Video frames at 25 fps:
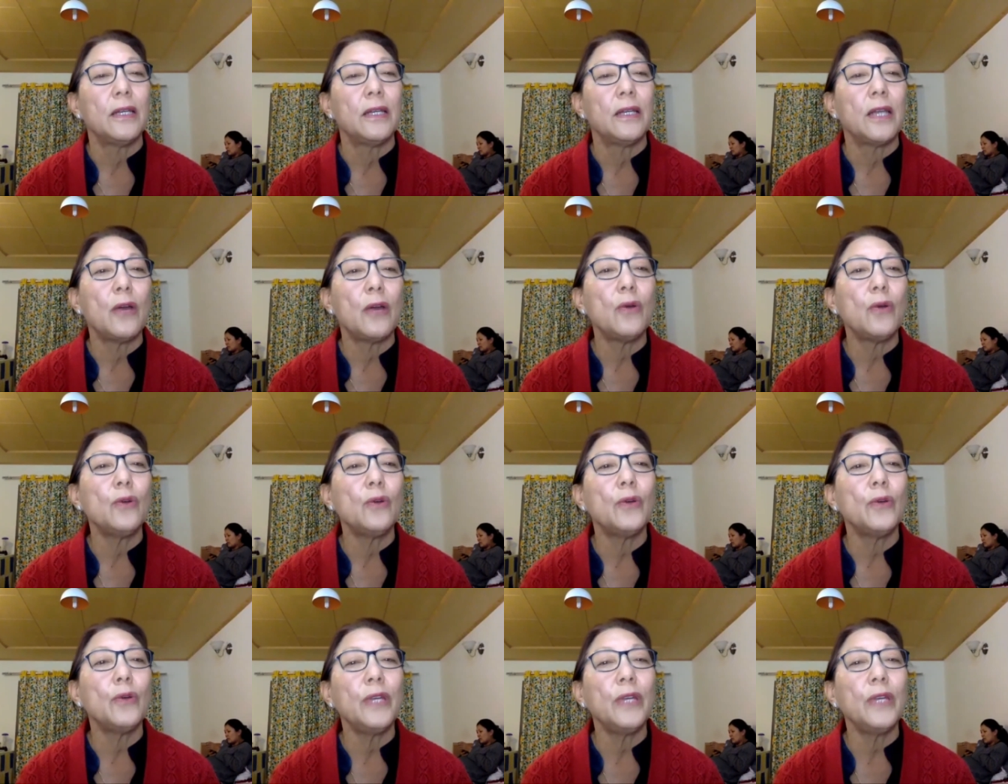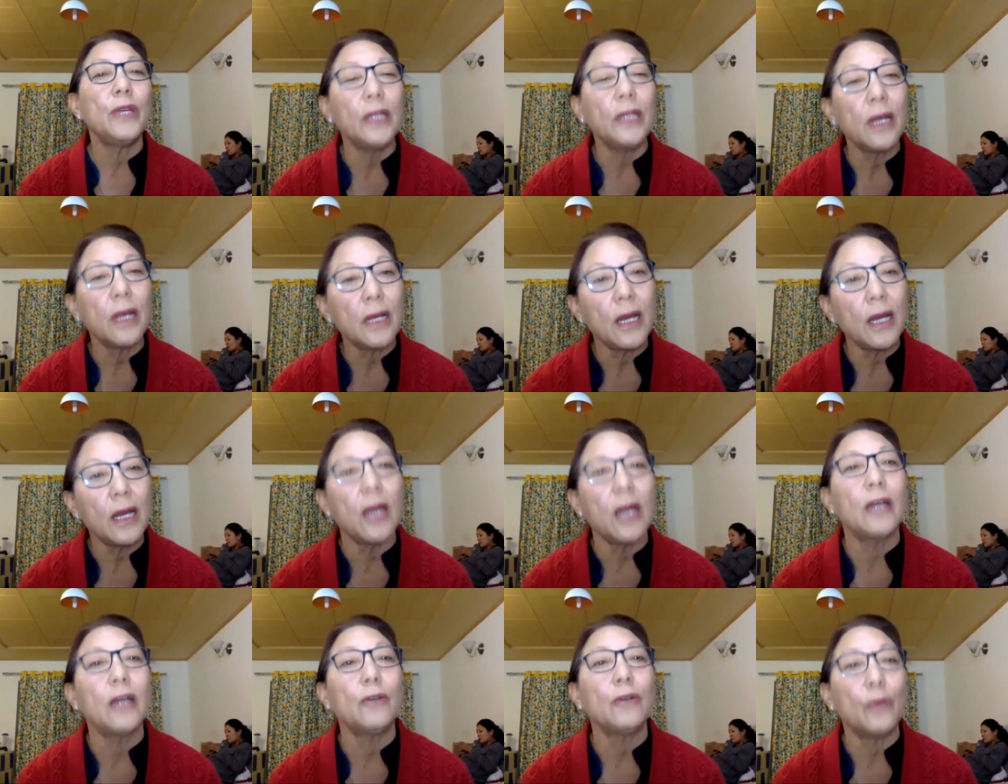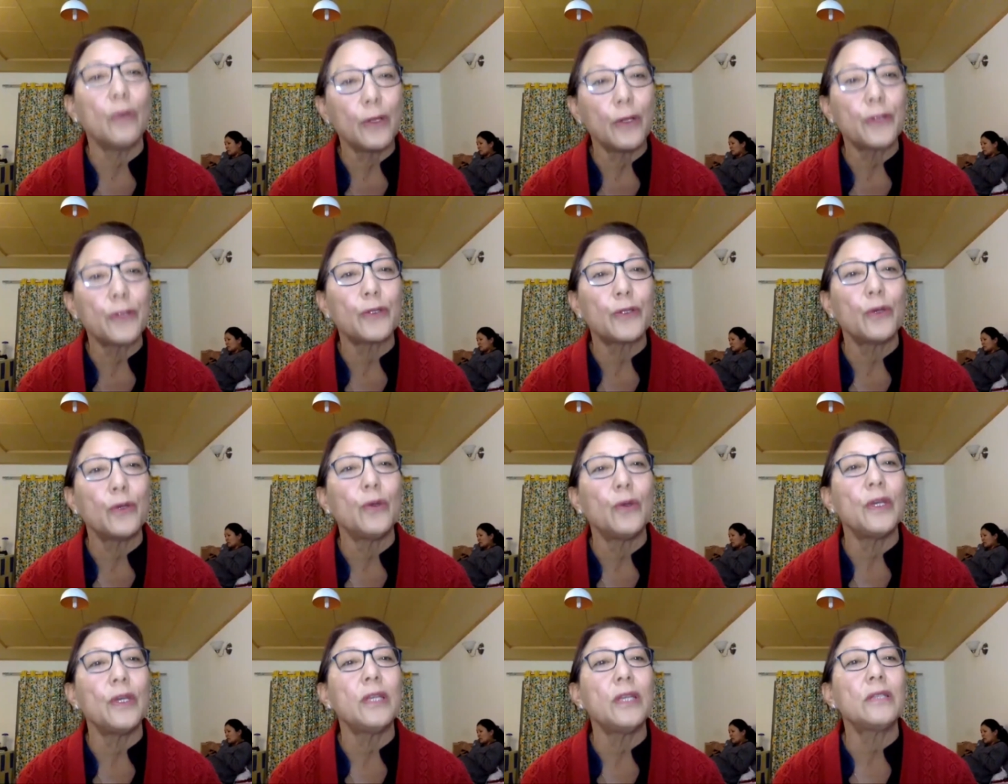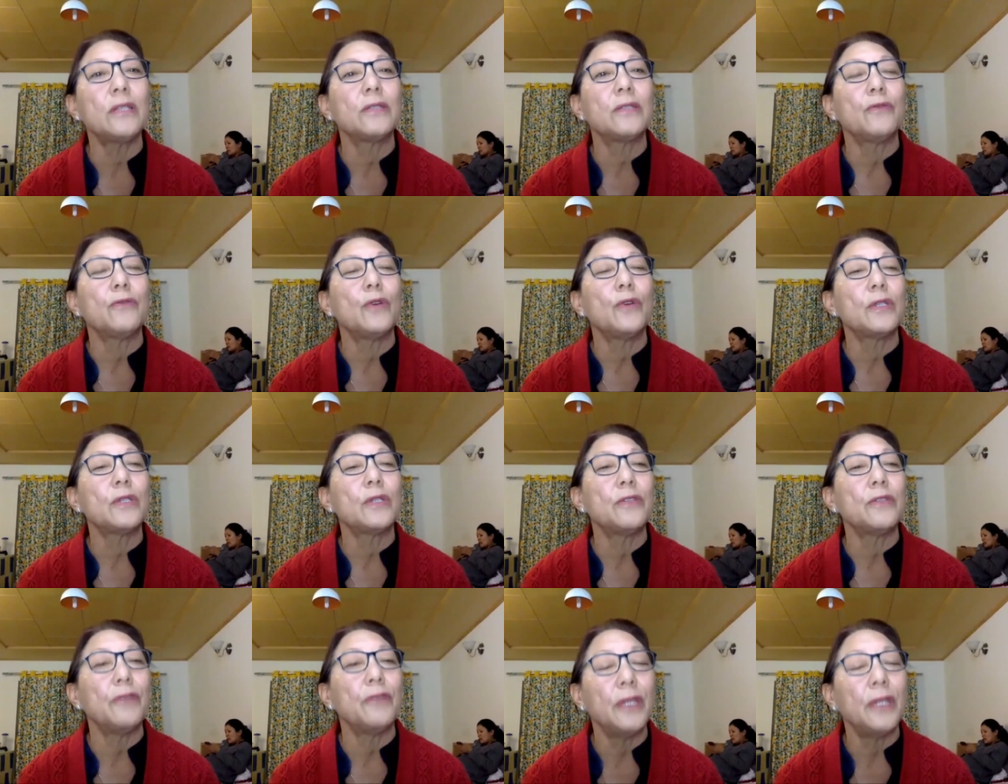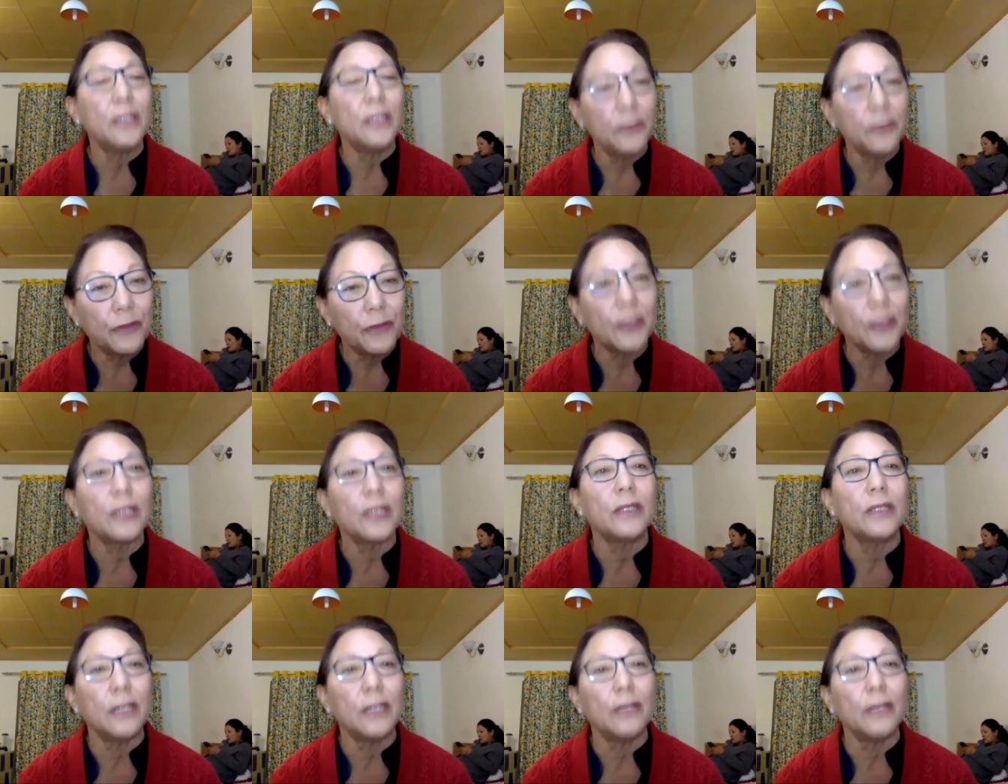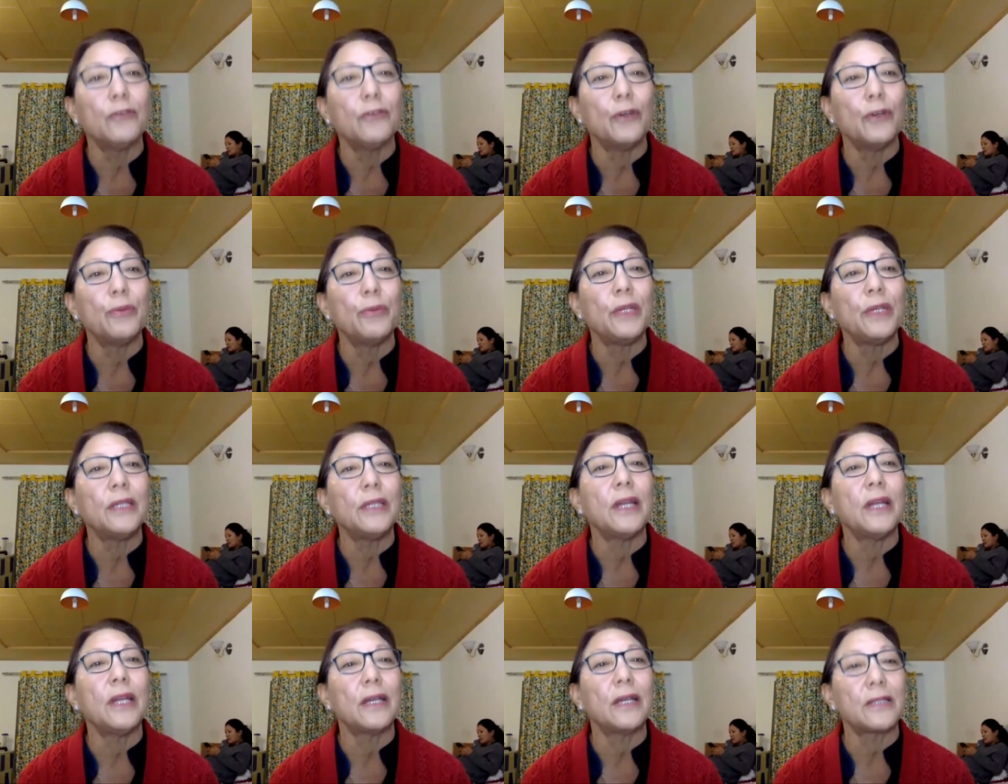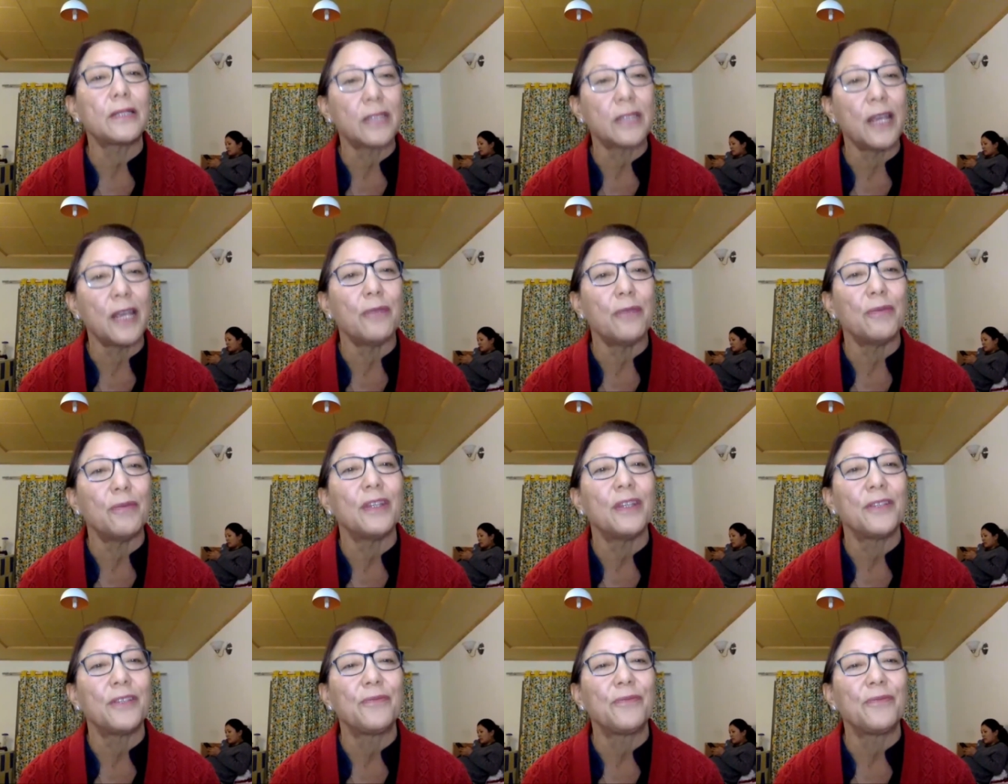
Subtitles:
Now going in a car also was a very difficult thing for me last time.